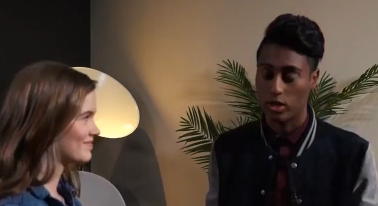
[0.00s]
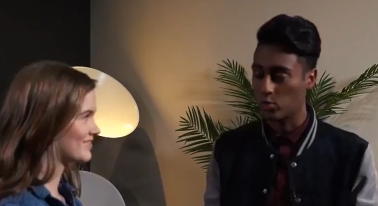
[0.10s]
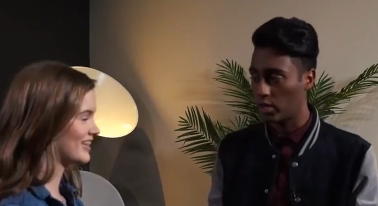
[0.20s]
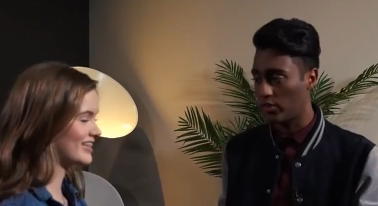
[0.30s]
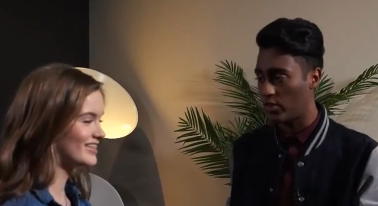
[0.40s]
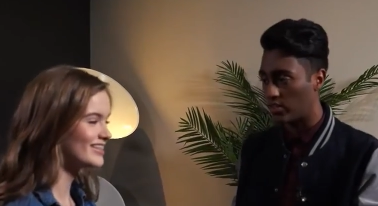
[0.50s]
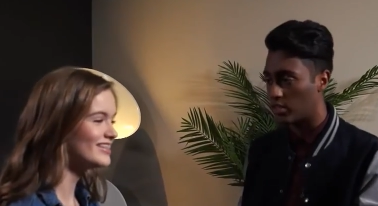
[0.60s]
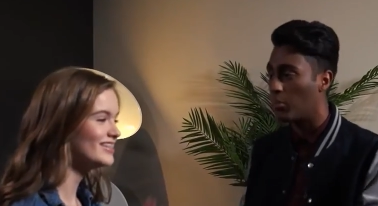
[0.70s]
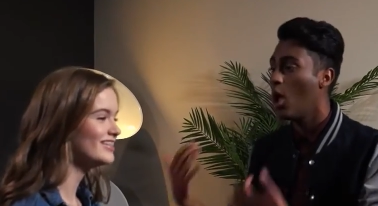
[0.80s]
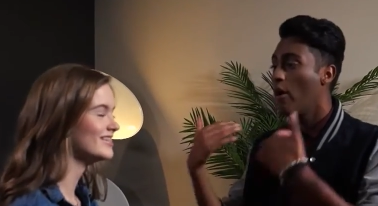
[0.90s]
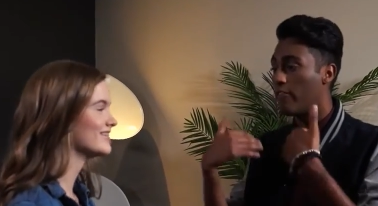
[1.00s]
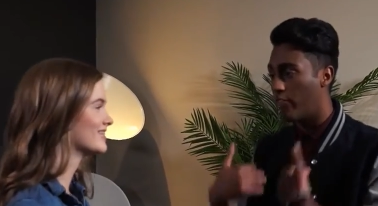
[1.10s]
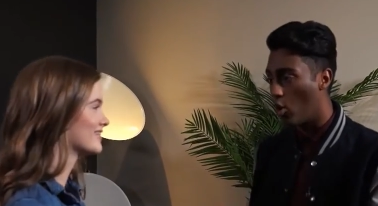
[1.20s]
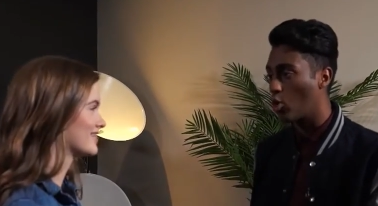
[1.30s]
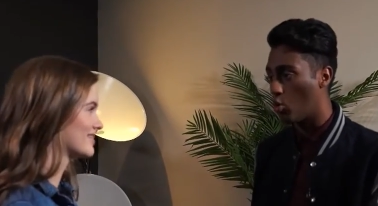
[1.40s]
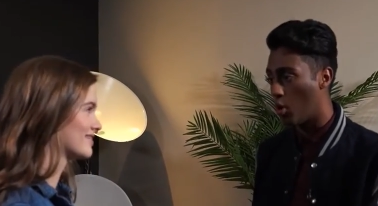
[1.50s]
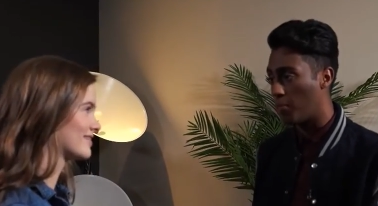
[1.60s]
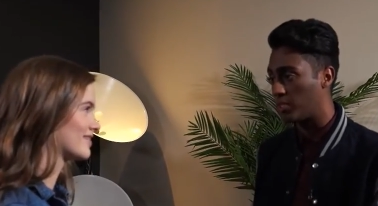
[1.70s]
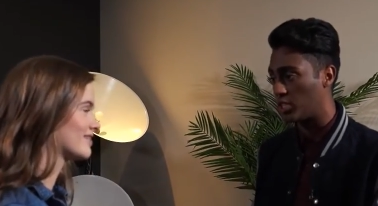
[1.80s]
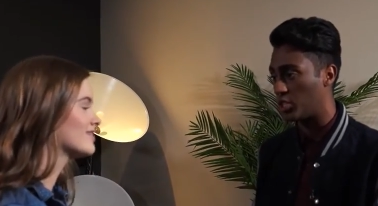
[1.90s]
Speaker 1: So I was wondering if you have some vocal
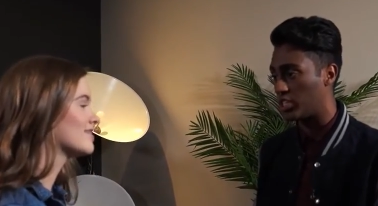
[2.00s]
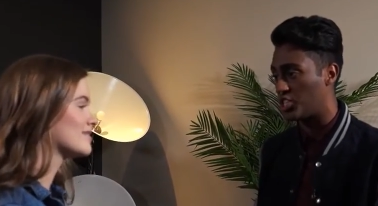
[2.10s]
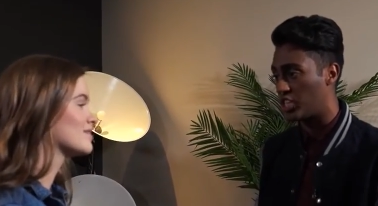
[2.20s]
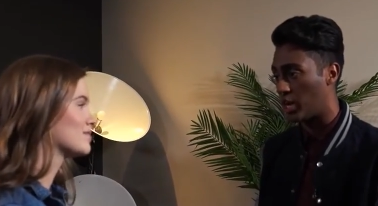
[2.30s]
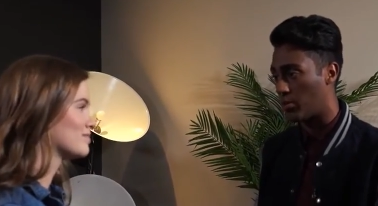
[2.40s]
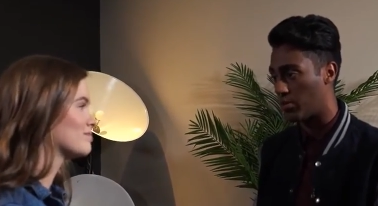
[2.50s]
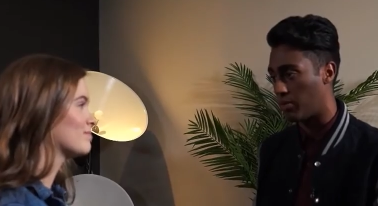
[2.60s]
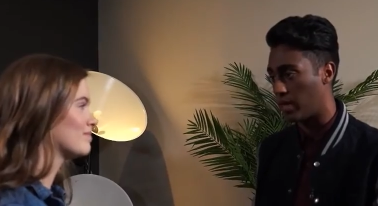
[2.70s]
warmth that you could share with